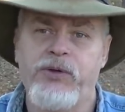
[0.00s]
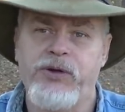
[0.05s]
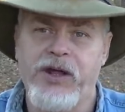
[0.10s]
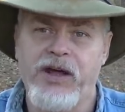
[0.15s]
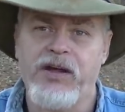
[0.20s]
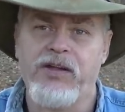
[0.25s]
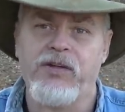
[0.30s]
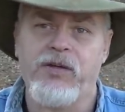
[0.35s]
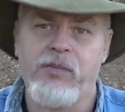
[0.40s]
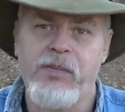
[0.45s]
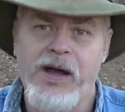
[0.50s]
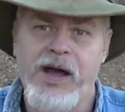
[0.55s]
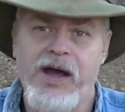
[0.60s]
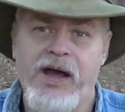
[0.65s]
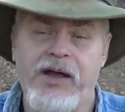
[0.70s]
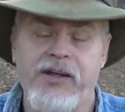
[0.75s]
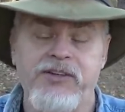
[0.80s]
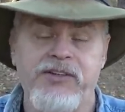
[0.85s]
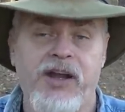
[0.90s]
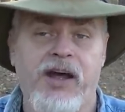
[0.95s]
protect their
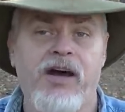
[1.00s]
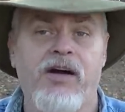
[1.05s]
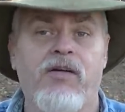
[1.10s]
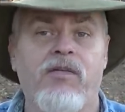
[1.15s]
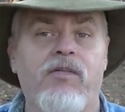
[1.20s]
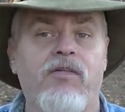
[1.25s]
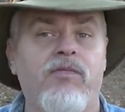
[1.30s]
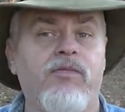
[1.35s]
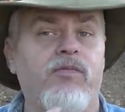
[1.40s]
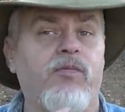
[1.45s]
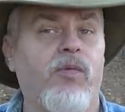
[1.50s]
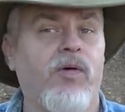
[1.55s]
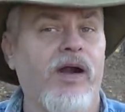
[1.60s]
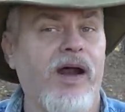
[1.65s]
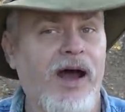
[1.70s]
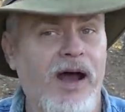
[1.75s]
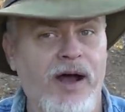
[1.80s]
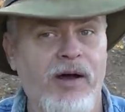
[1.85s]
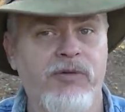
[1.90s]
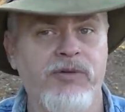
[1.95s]
bags. Now, what
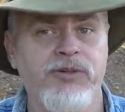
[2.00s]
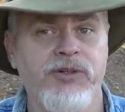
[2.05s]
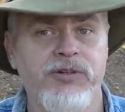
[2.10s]
I was